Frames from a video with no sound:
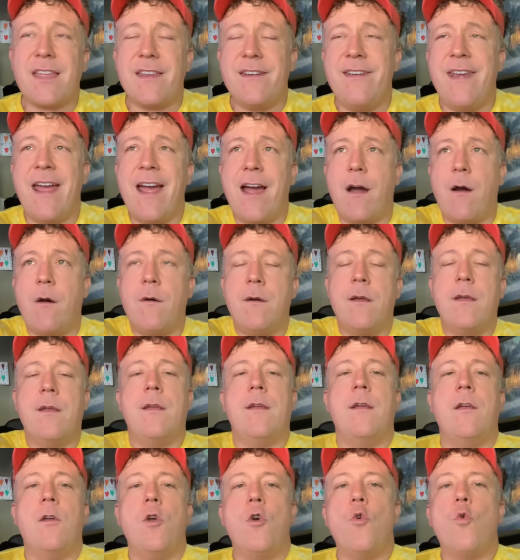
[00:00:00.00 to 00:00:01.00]
Now,
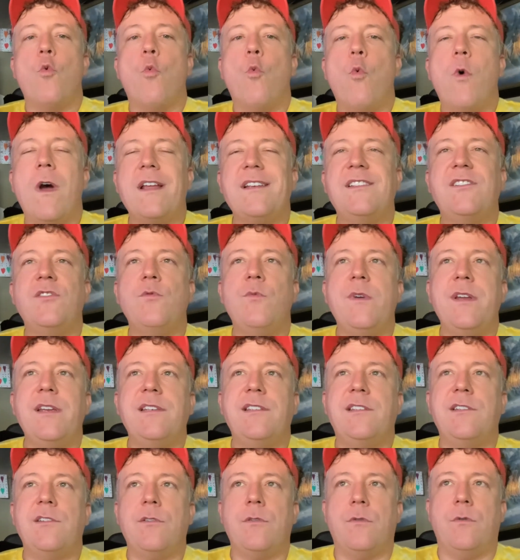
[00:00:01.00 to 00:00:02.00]
what do we
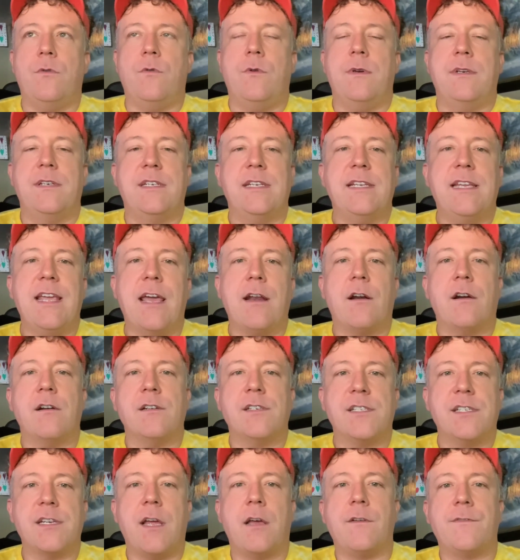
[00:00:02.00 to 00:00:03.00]
do to get
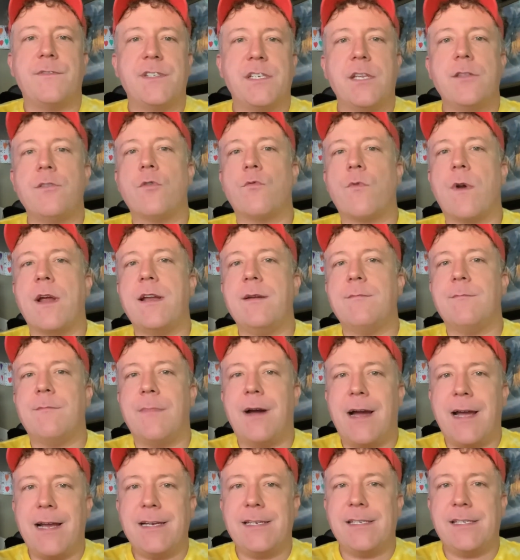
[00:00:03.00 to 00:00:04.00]
ourselves in the right
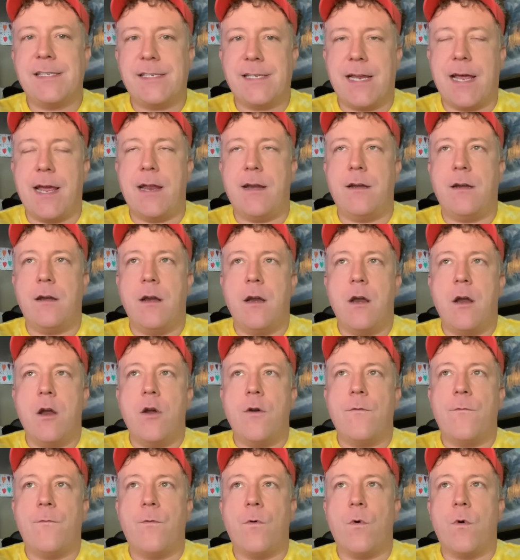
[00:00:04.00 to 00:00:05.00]
mindset
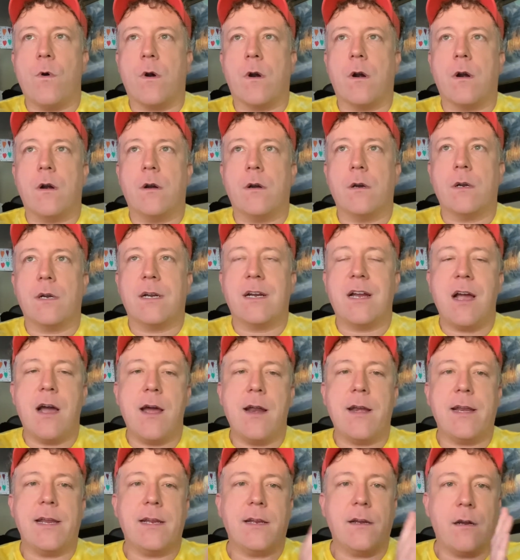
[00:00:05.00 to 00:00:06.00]
for
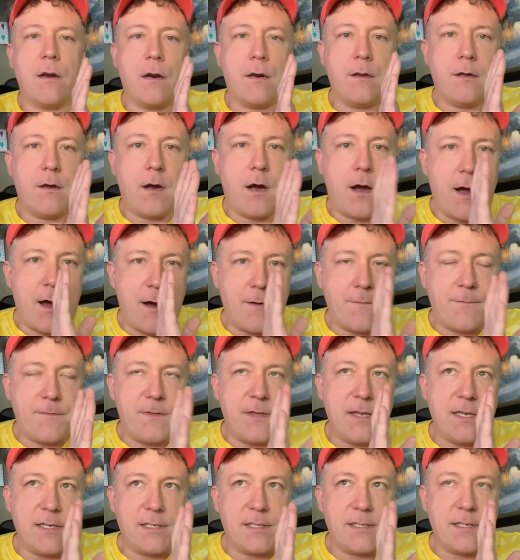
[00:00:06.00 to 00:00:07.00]
cutting off
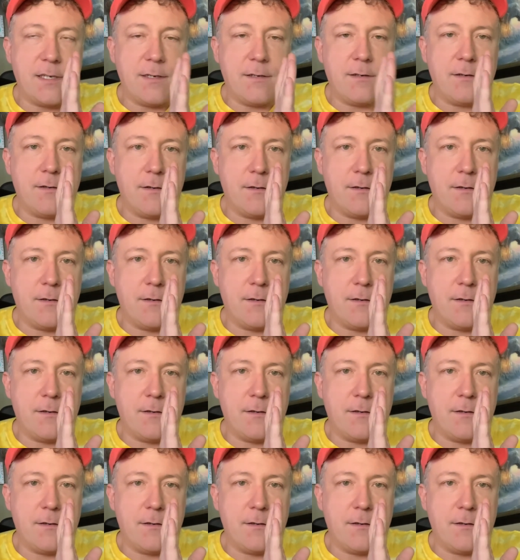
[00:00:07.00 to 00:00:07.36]
this